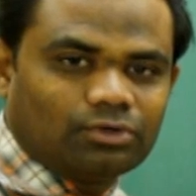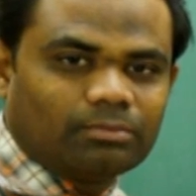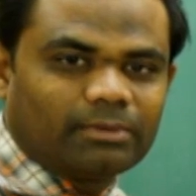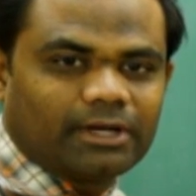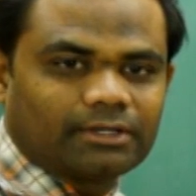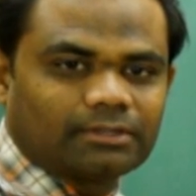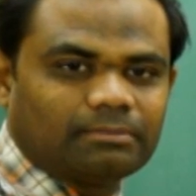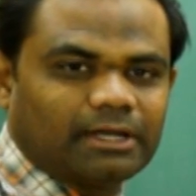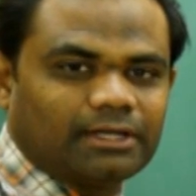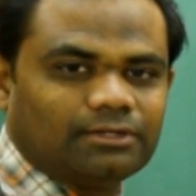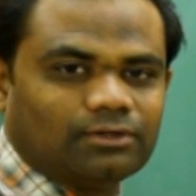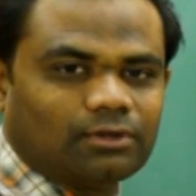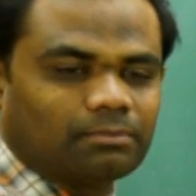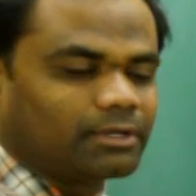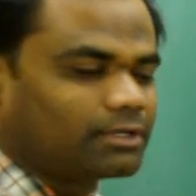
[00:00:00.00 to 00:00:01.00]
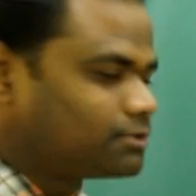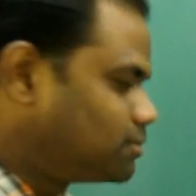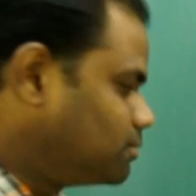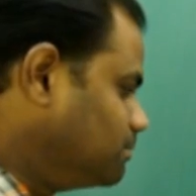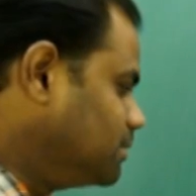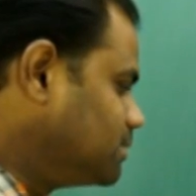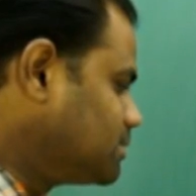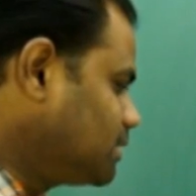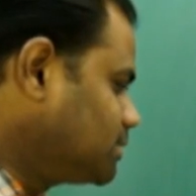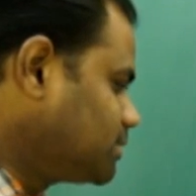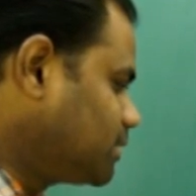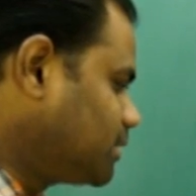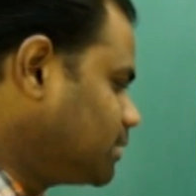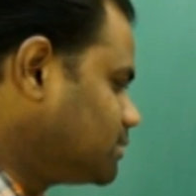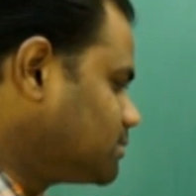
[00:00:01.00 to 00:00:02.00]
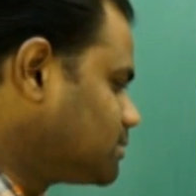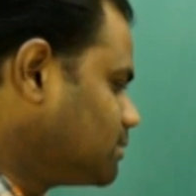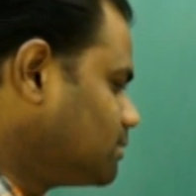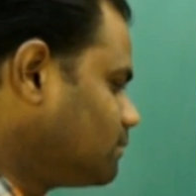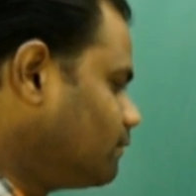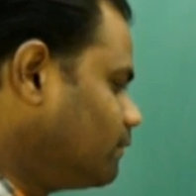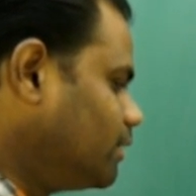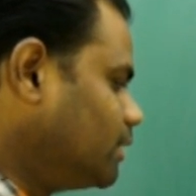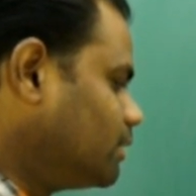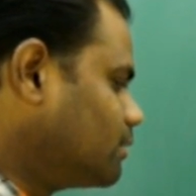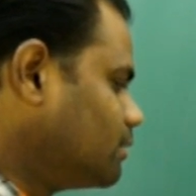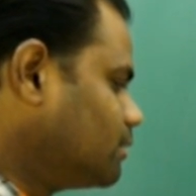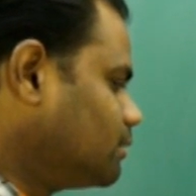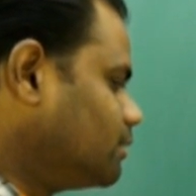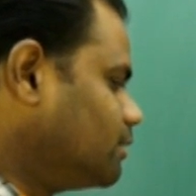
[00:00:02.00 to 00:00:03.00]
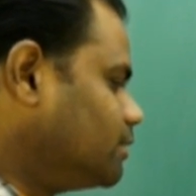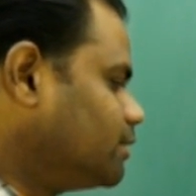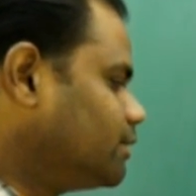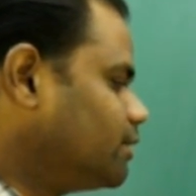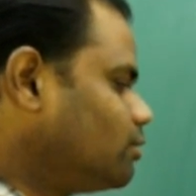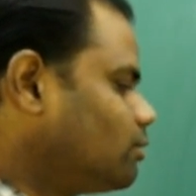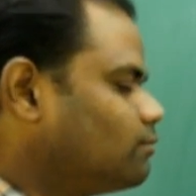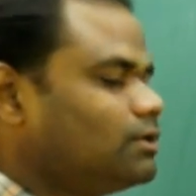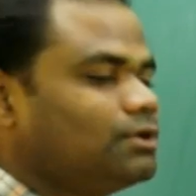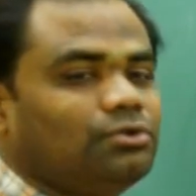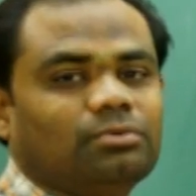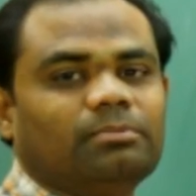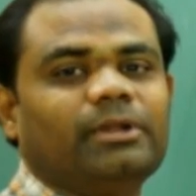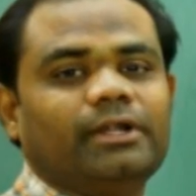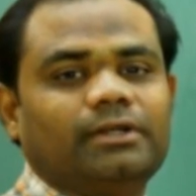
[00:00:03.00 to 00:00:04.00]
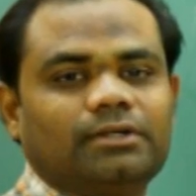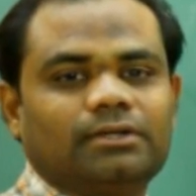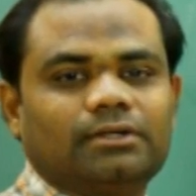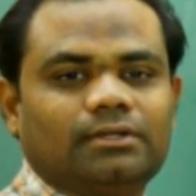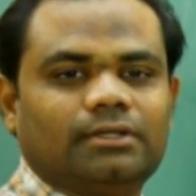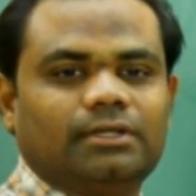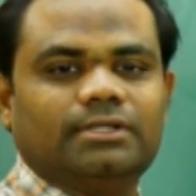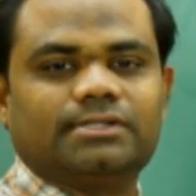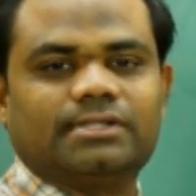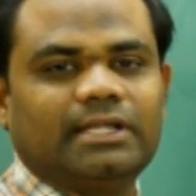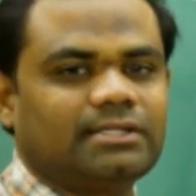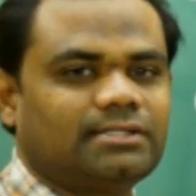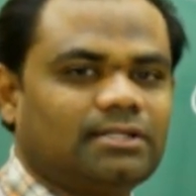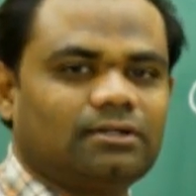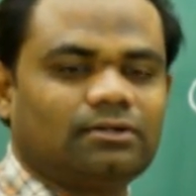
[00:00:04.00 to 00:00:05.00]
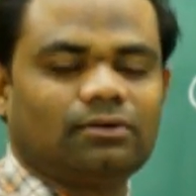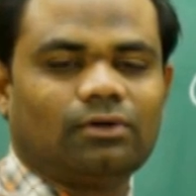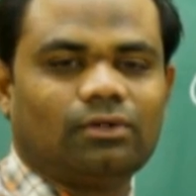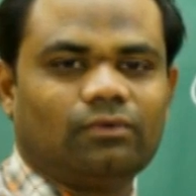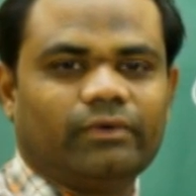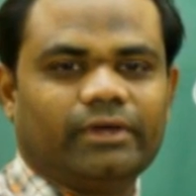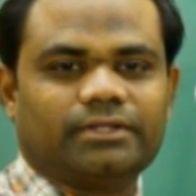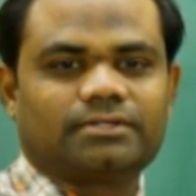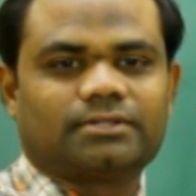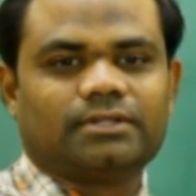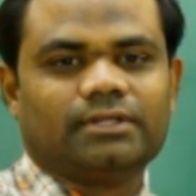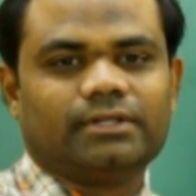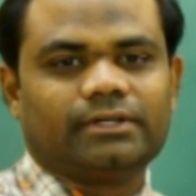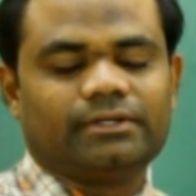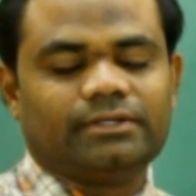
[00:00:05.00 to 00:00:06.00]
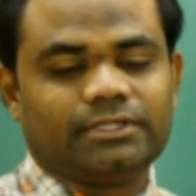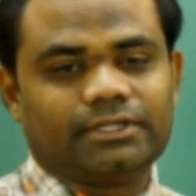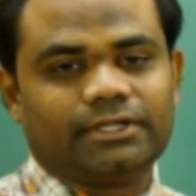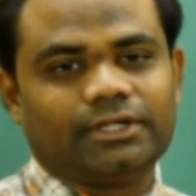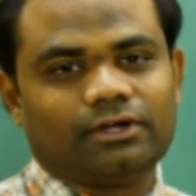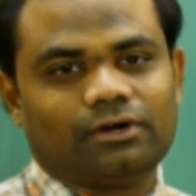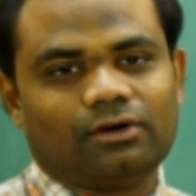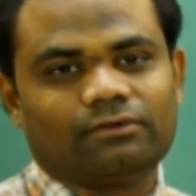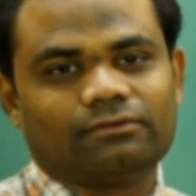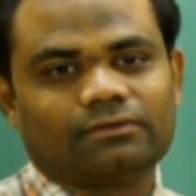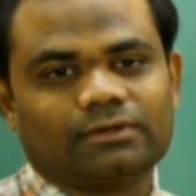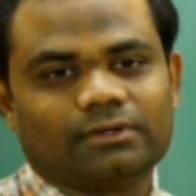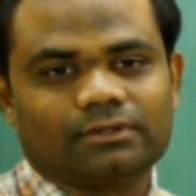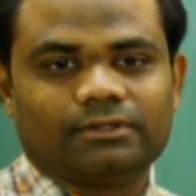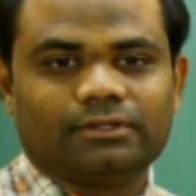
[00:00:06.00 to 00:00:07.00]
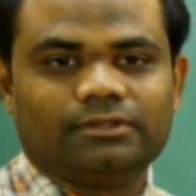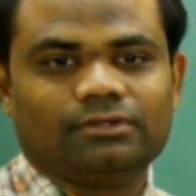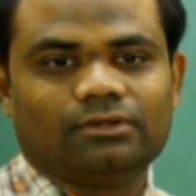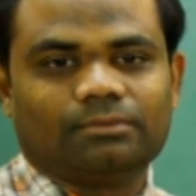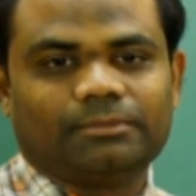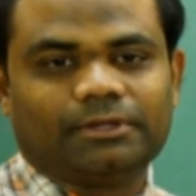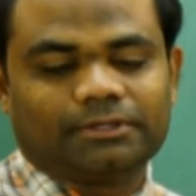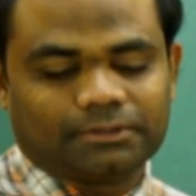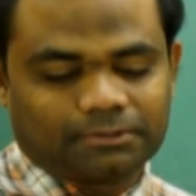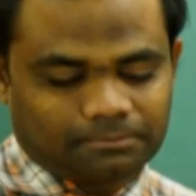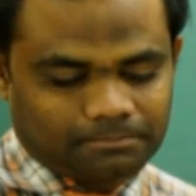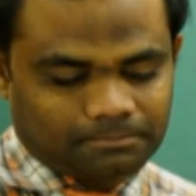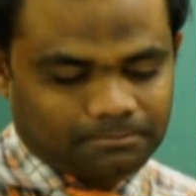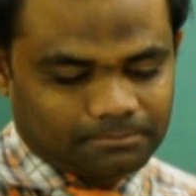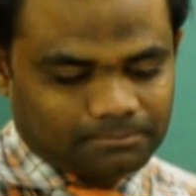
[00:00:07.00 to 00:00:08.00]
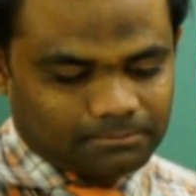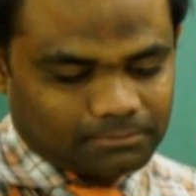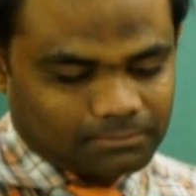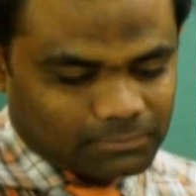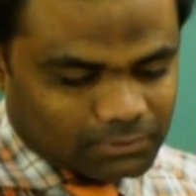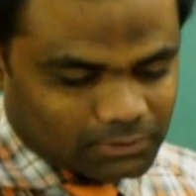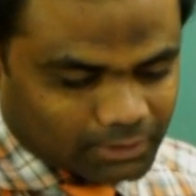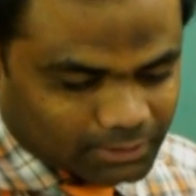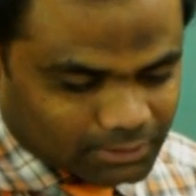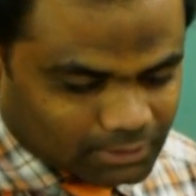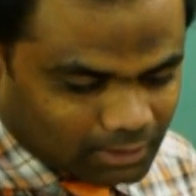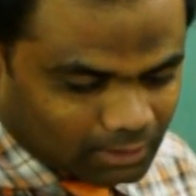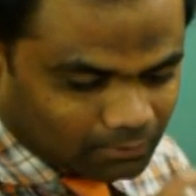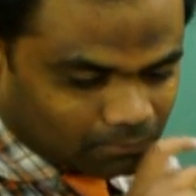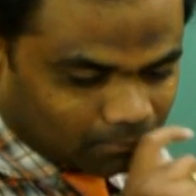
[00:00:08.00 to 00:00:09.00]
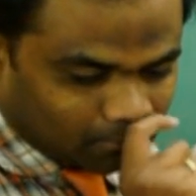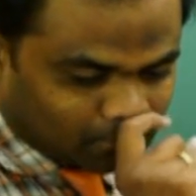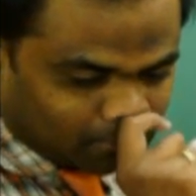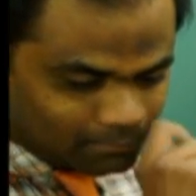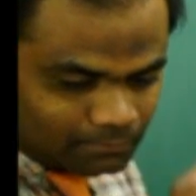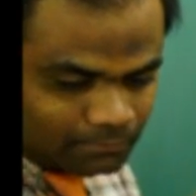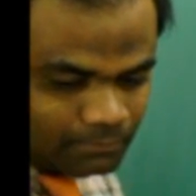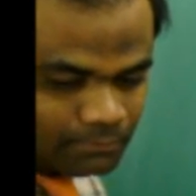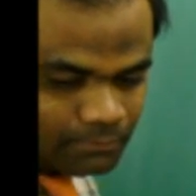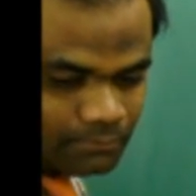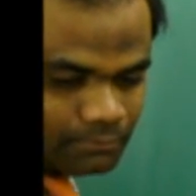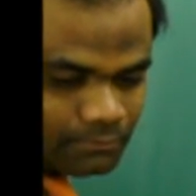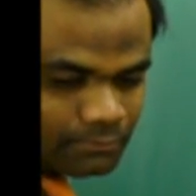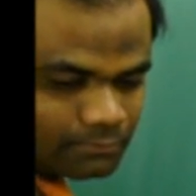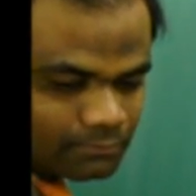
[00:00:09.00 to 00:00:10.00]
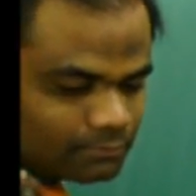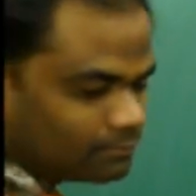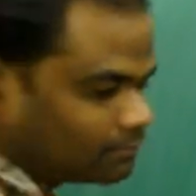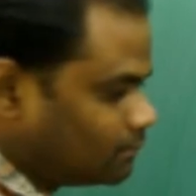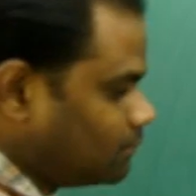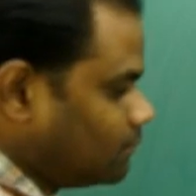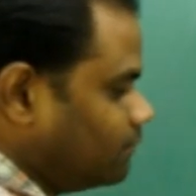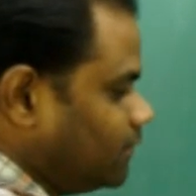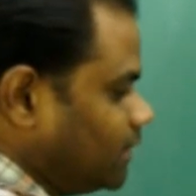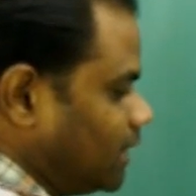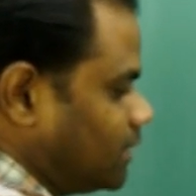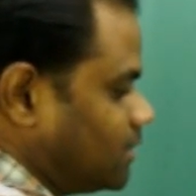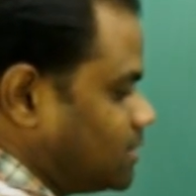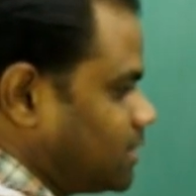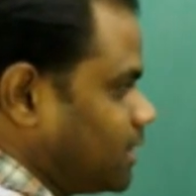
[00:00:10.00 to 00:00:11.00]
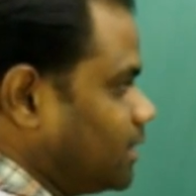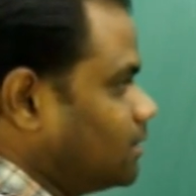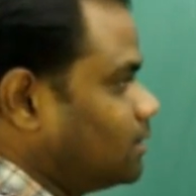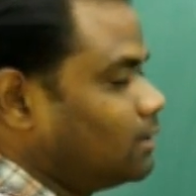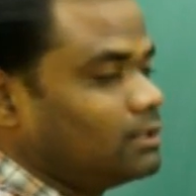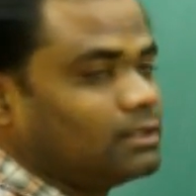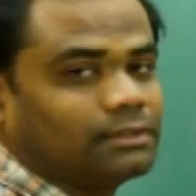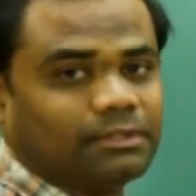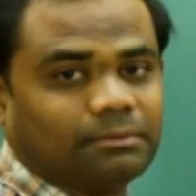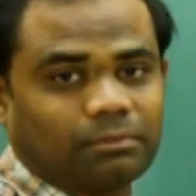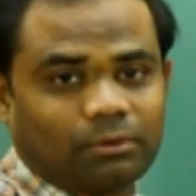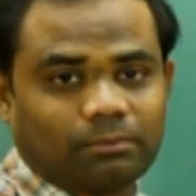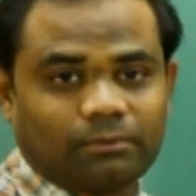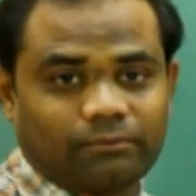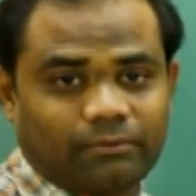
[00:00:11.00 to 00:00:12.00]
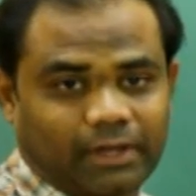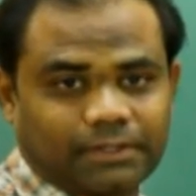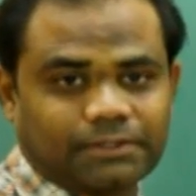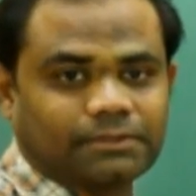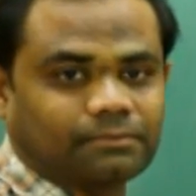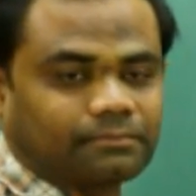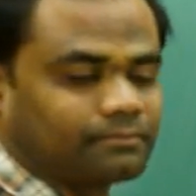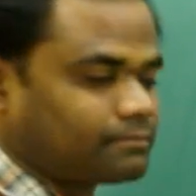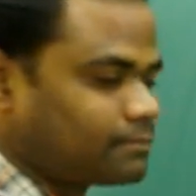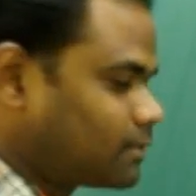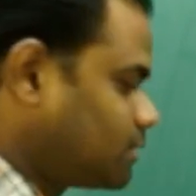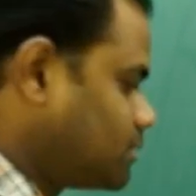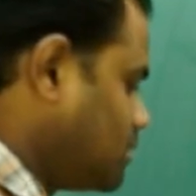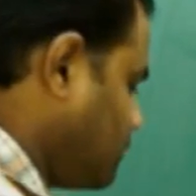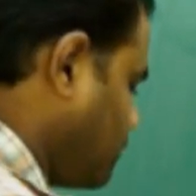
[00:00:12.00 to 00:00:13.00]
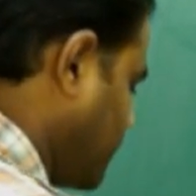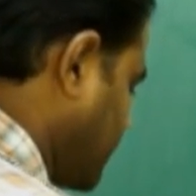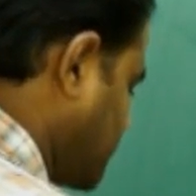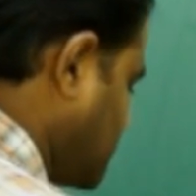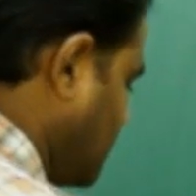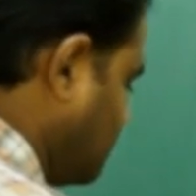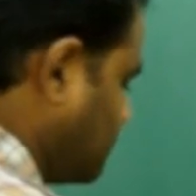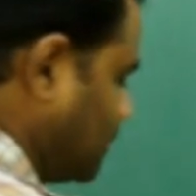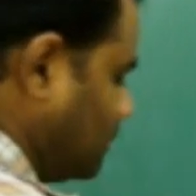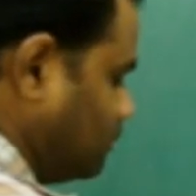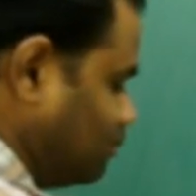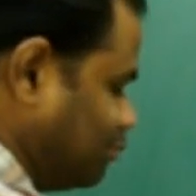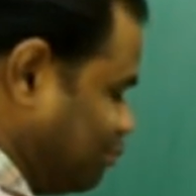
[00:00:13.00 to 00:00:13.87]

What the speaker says: numerator by denominator should be in such a case where the degree of the numerator is less than always degree of the denominator. So that is how we understand the proper fraction. Say for example,